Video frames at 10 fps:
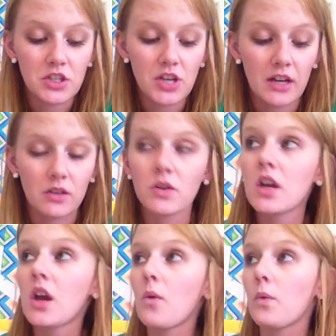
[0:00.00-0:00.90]
shadow,
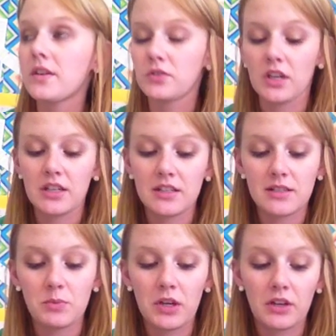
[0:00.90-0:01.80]
wavering and
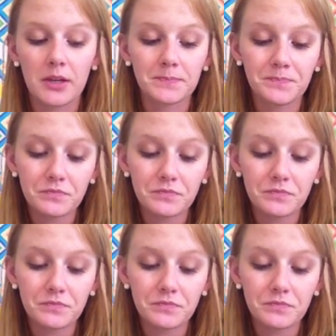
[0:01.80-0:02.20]
disappearing.